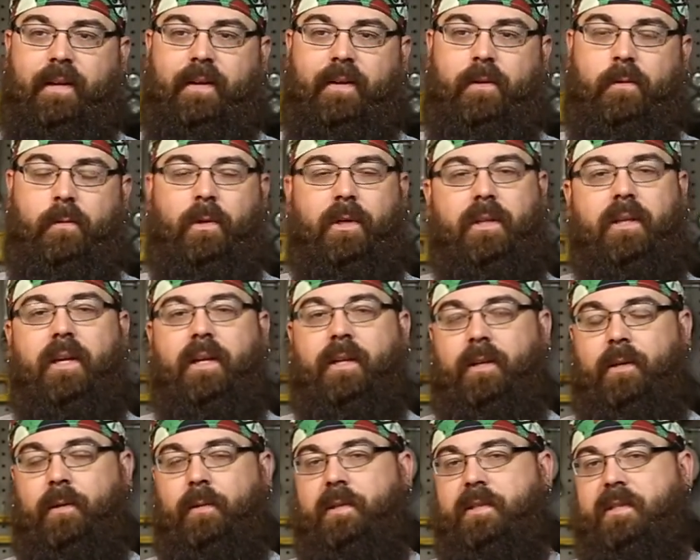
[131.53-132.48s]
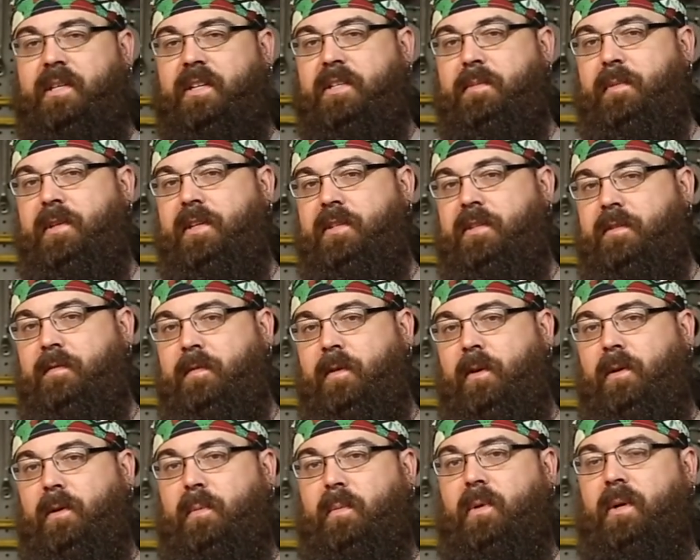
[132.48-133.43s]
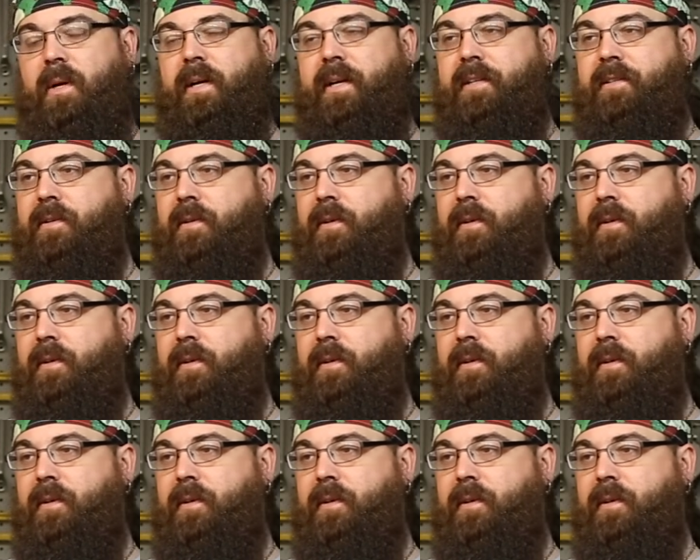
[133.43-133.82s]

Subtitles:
the one thing that always gets me is the vertebrae